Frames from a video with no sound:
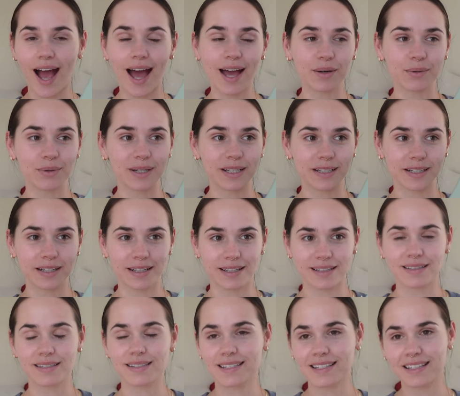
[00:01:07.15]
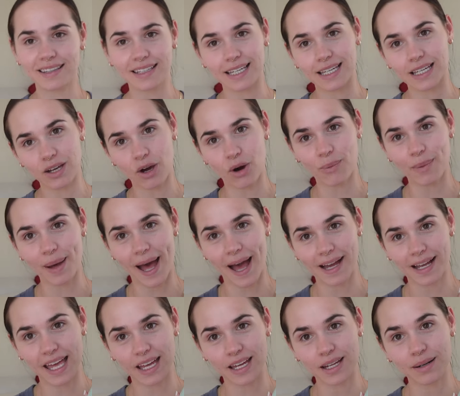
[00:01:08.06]
I would instantly go
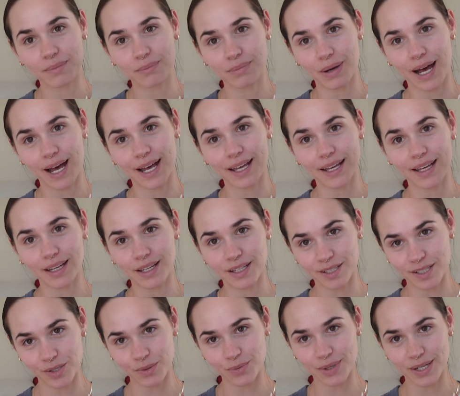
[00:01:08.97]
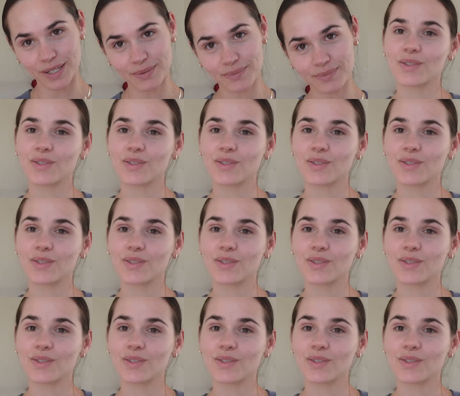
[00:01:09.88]
back and buy a new one.